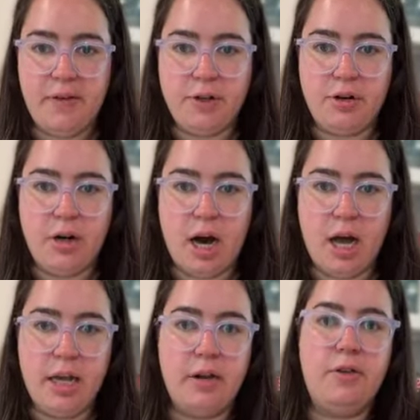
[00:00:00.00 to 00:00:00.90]
if you're
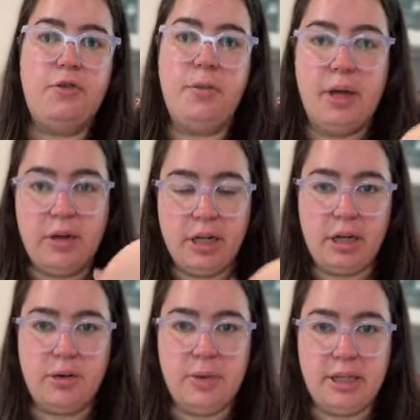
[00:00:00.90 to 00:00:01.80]
not
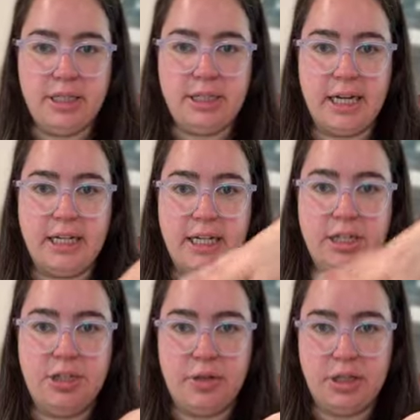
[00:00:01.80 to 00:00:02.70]
familiar with these
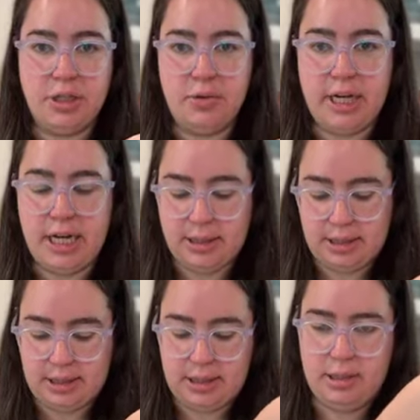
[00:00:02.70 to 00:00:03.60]
techniques, you can do
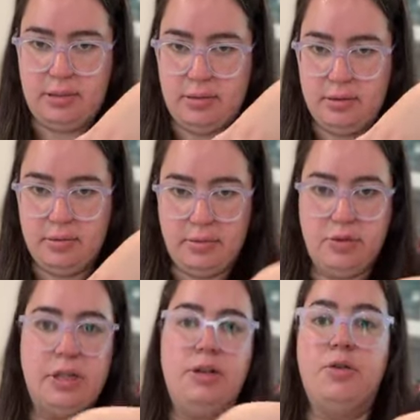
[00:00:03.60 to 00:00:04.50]
this.
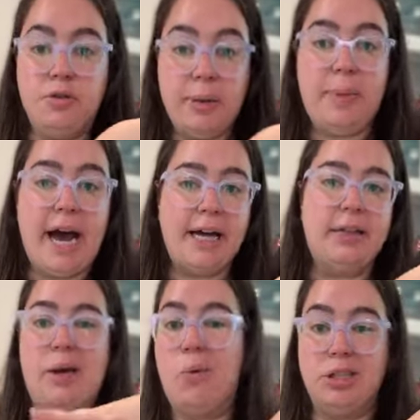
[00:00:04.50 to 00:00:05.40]
You'll flip
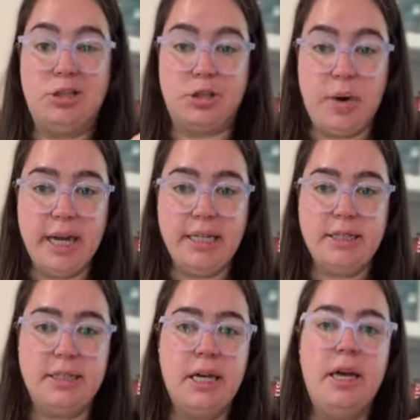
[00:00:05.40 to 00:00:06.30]
back like once or
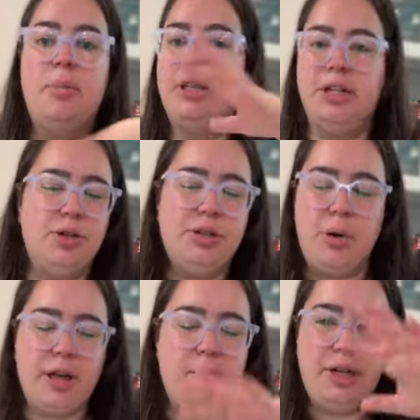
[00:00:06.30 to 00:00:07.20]
twice, but then you'll
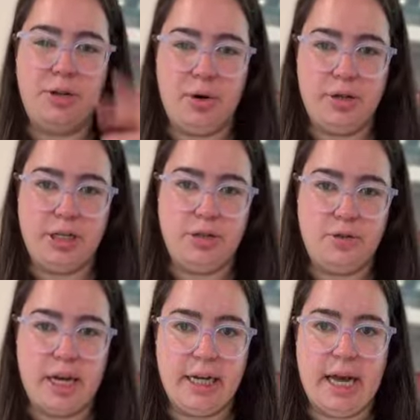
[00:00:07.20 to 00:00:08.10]
know them and you won't need to
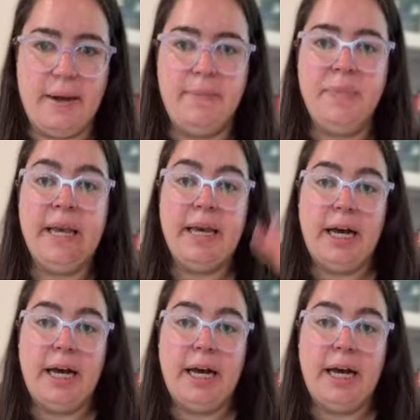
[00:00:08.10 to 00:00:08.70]
do that again.